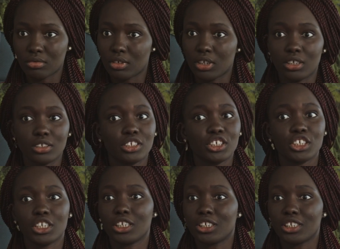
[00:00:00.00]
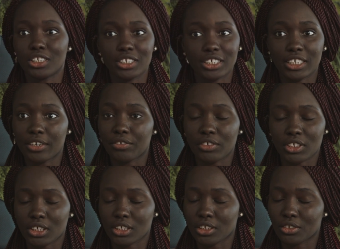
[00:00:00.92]
So teaching
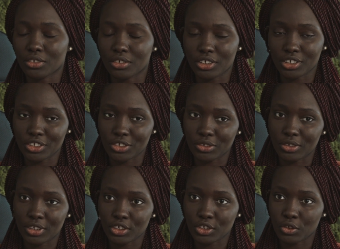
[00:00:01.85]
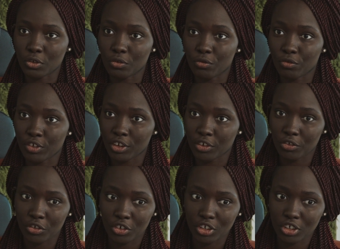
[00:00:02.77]
interviews also last somewhere
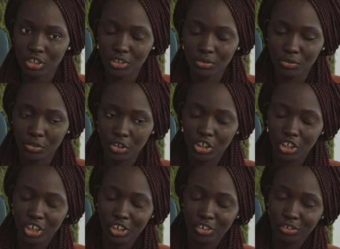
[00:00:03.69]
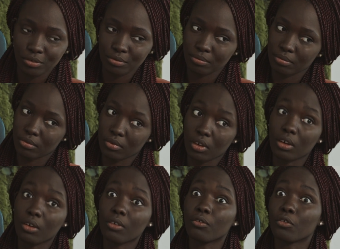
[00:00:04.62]
between 30 to 45 minutes,
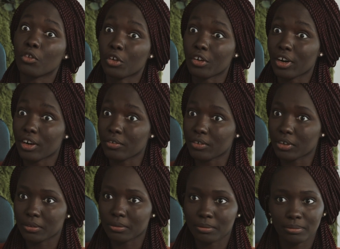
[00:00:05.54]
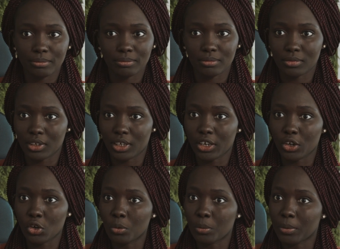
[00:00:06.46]
just like all other interviews.
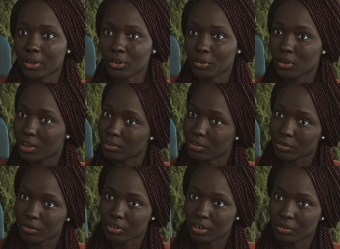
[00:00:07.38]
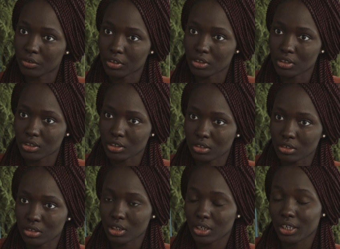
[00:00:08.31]
And they would usually start with
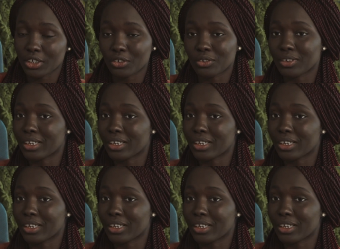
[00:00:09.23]
general interview